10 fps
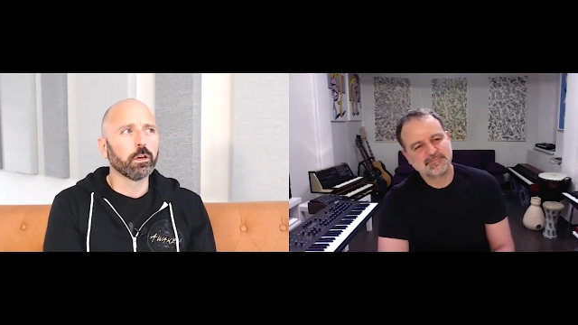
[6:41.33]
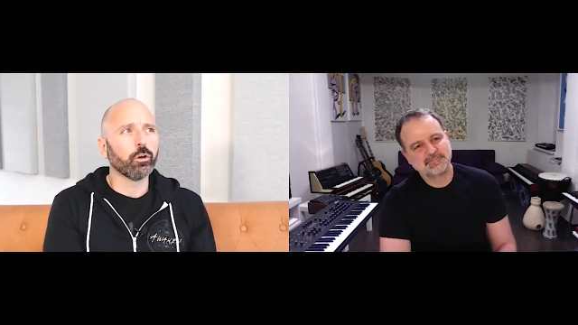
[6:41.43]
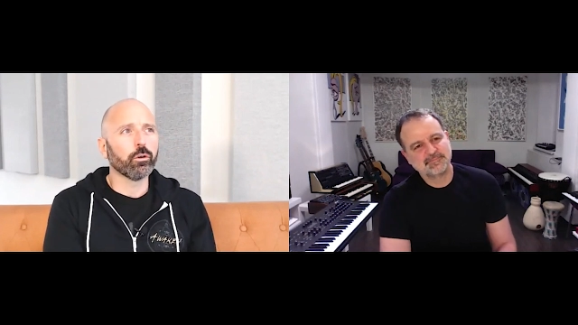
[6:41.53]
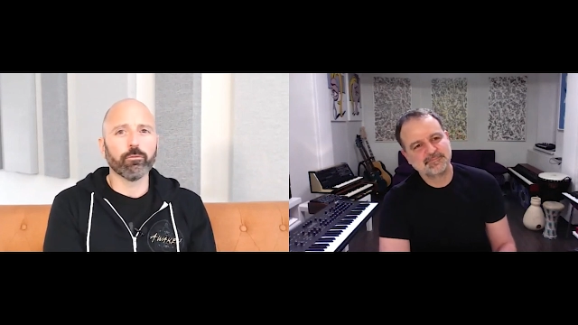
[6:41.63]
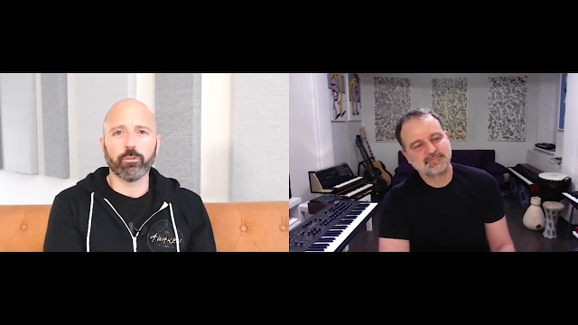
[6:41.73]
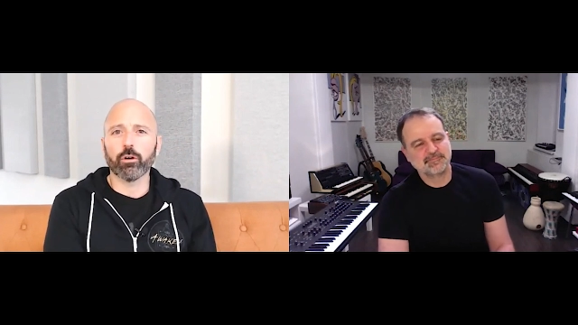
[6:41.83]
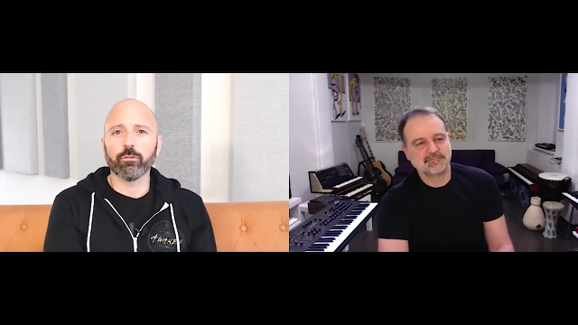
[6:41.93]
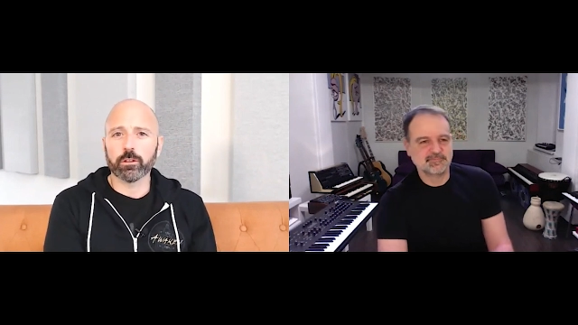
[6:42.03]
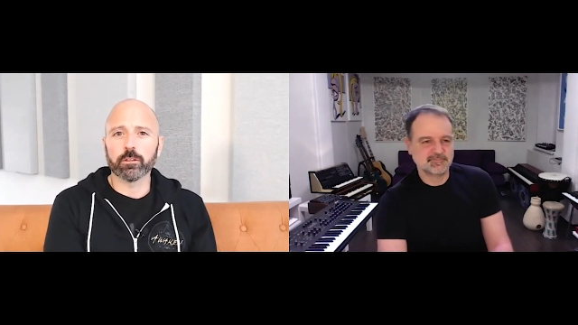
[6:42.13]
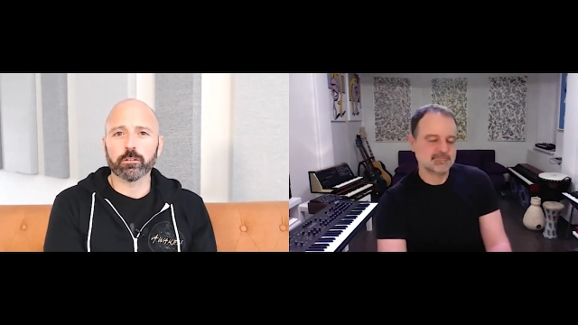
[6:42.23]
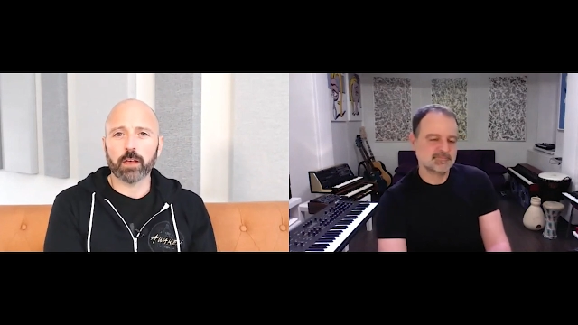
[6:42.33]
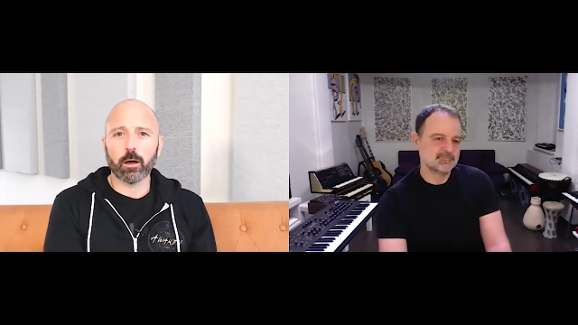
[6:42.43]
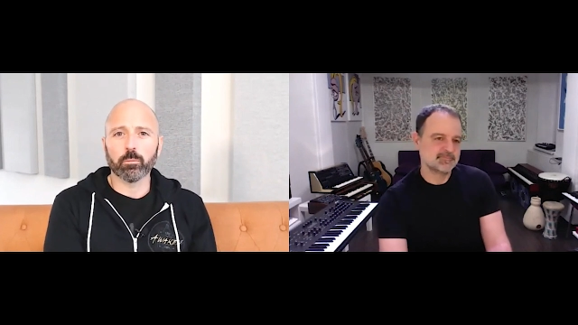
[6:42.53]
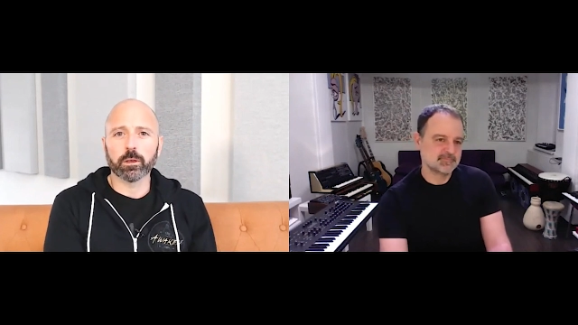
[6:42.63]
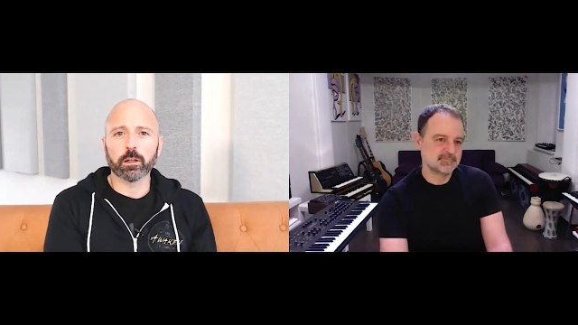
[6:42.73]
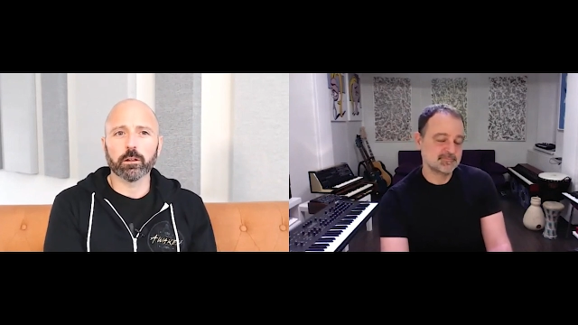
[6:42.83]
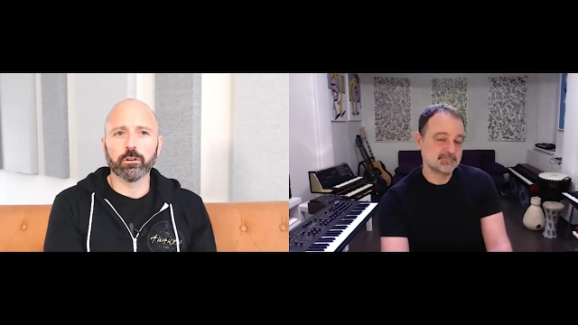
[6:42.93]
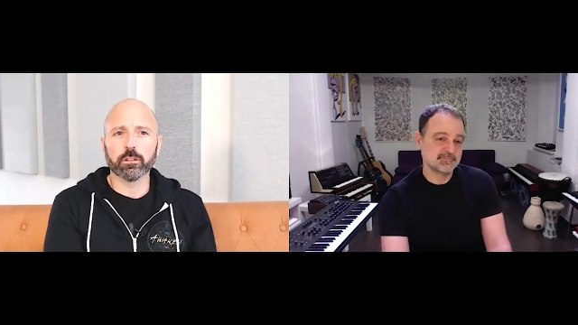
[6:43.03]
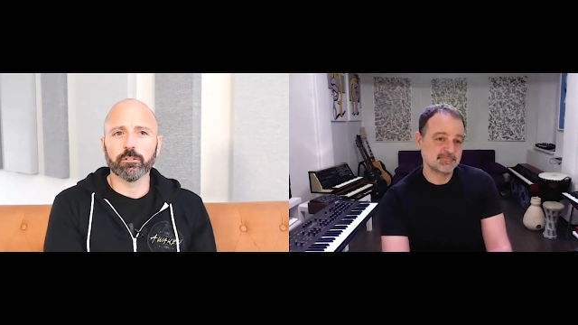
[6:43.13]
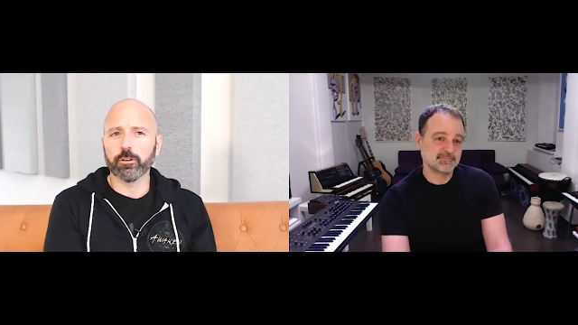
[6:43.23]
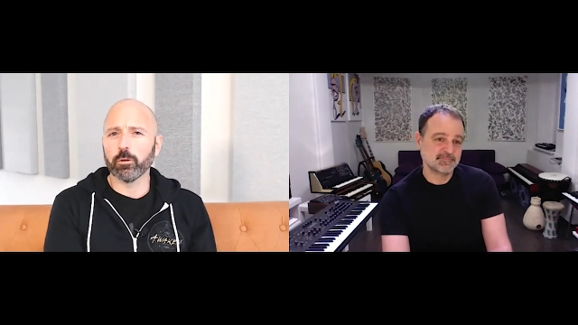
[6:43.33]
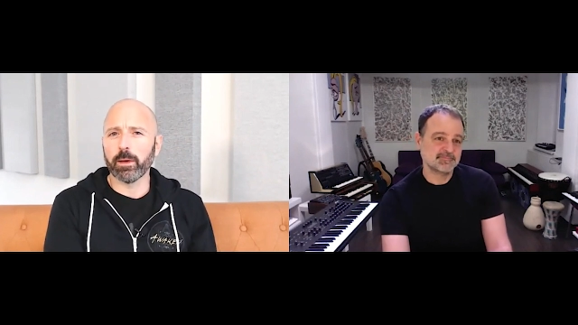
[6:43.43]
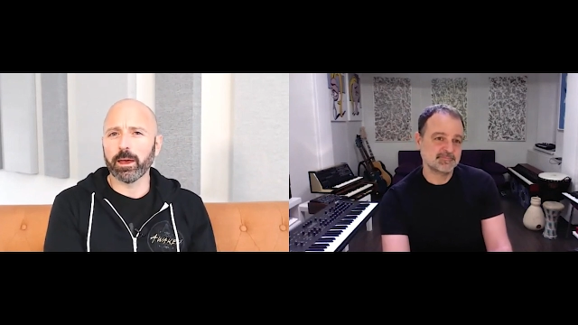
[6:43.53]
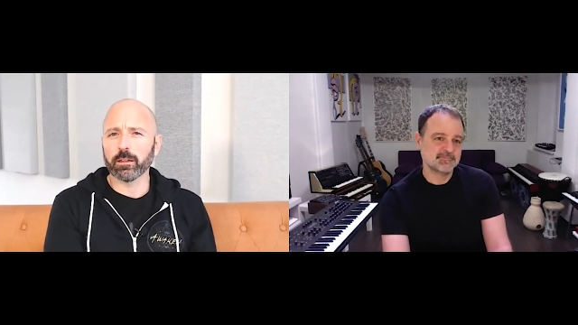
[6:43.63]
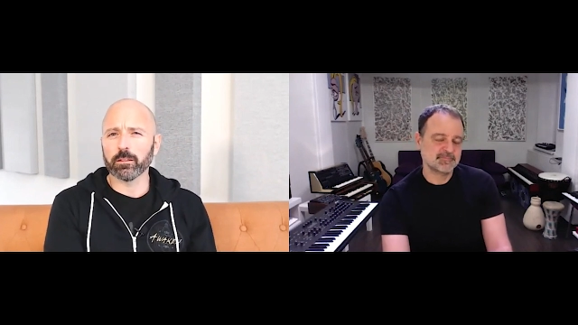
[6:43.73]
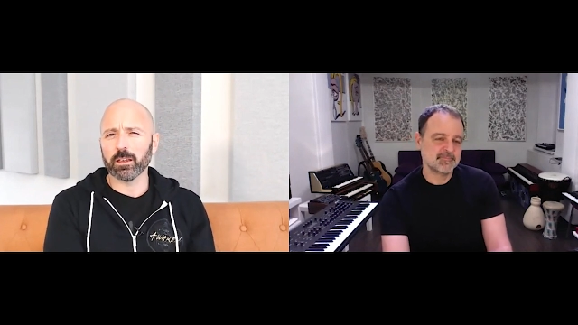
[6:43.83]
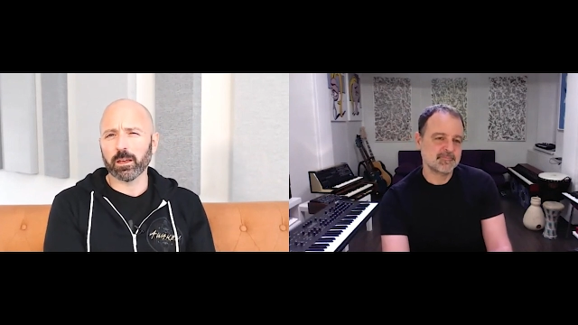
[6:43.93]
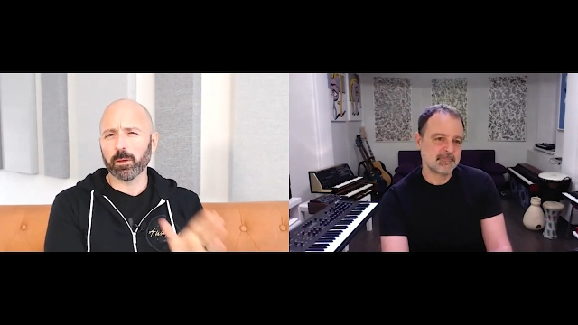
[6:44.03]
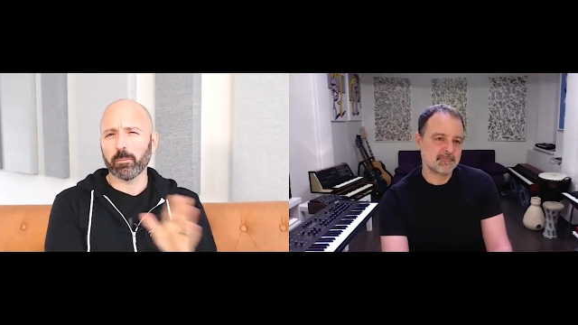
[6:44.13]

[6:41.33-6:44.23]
Speaker 1: who are involved in this album, including the filmmaking team.